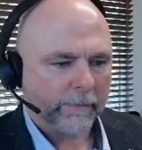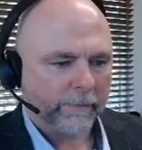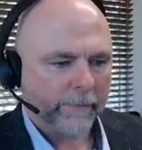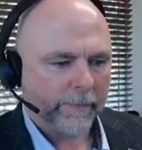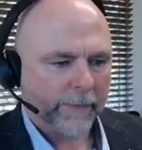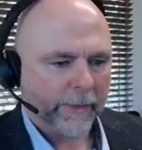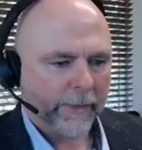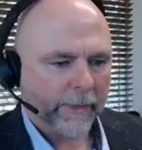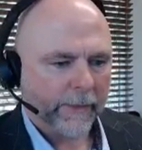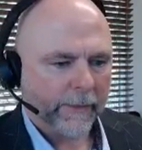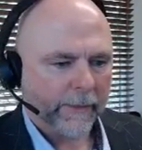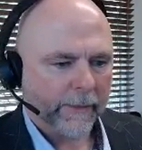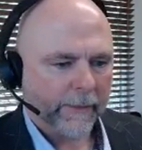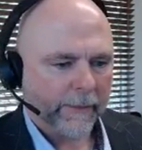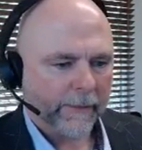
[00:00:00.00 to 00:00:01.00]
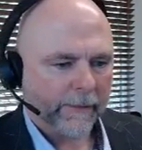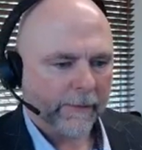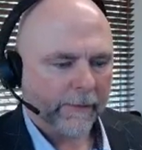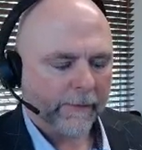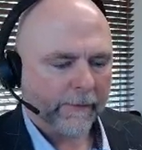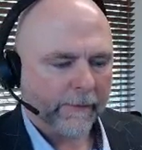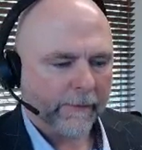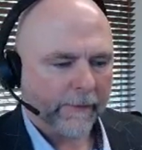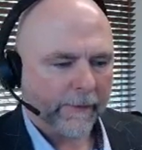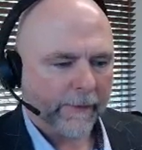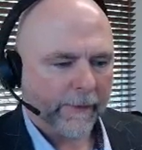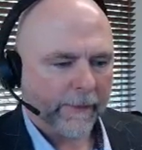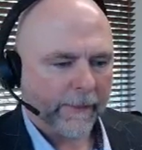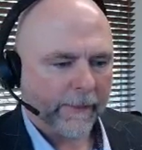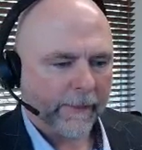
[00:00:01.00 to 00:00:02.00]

(no one is talking)